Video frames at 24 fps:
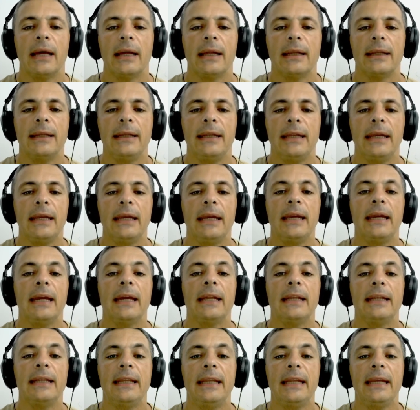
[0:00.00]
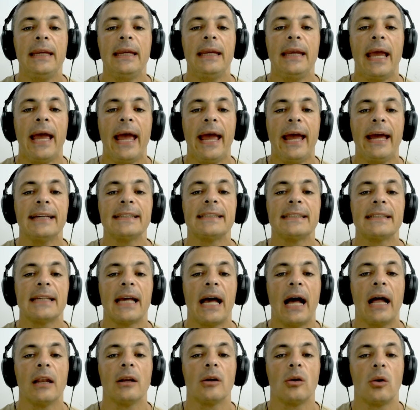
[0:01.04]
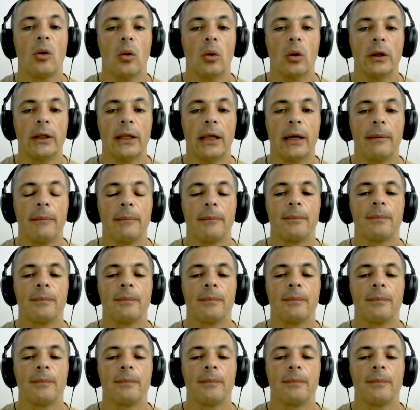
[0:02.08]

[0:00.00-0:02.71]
the DS al coda.